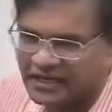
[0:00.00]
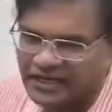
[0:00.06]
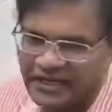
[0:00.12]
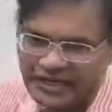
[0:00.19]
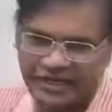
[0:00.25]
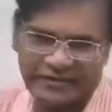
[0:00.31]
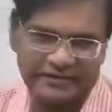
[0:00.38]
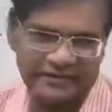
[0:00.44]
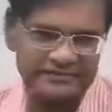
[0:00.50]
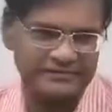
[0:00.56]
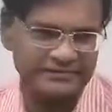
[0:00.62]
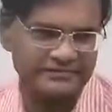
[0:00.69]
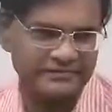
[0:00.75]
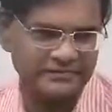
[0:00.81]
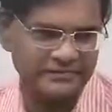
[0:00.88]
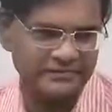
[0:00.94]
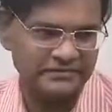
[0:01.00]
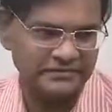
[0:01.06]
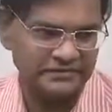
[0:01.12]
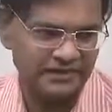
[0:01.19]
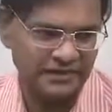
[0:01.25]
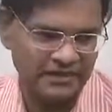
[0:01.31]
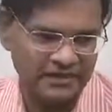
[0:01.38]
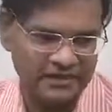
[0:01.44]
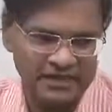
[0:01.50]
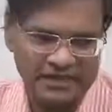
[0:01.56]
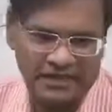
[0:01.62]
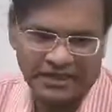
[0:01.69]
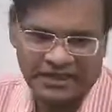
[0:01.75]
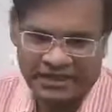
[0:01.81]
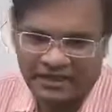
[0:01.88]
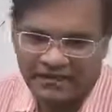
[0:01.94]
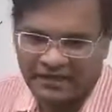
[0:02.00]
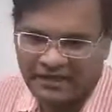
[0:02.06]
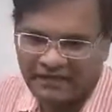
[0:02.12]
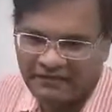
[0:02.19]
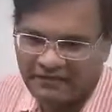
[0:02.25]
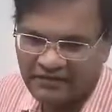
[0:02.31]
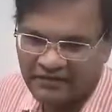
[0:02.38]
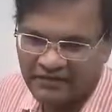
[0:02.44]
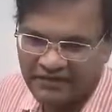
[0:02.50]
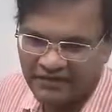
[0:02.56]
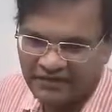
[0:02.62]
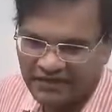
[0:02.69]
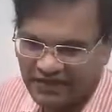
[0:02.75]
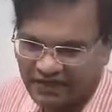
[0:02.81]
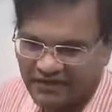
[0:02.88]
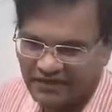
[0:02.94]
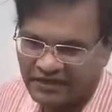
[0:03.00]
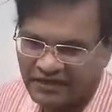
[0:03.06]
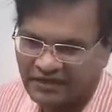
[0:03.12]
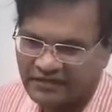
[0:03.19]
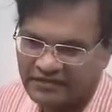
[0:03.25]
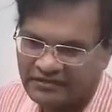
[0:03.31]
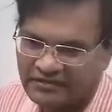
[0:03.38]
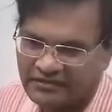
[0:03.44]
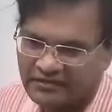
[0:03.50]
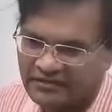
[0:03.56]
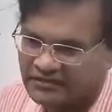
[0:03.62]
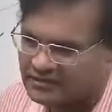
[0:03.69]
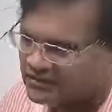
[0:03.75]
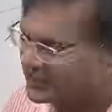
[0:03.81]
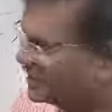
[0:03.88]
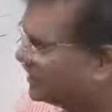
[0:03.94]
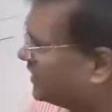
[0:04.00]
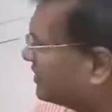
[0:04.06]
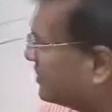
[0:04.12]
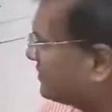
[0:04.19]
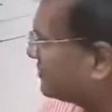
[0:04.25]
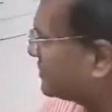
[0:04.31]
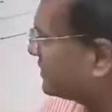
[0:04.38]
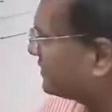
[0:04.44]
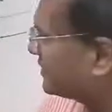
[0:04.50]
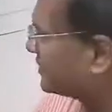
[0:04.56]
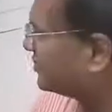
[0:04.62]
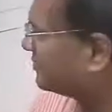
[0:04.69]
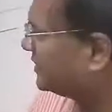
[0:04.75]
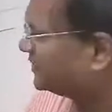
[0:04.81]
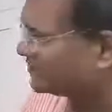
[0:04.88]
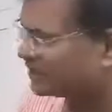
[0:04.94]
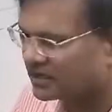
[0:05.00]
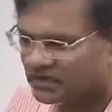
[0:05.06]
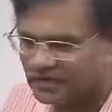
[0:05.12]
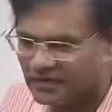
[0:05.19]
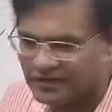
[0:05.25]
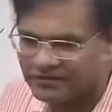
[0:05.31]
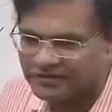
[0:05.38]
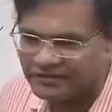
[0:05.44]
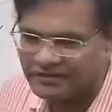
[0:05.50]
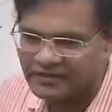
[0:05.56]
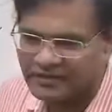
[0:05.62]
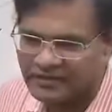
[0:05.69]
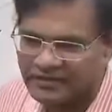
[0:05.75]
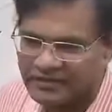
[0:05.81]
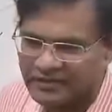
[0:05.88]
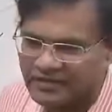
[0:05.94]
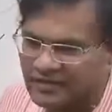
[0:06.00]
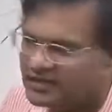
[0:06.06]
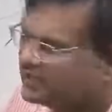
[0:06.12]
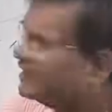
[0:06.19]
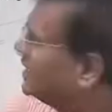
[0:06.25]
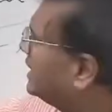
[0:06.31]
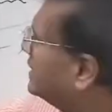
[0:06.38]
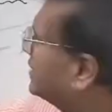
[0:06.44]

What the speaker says: London. You give this agent in terms of rupees or dollars, and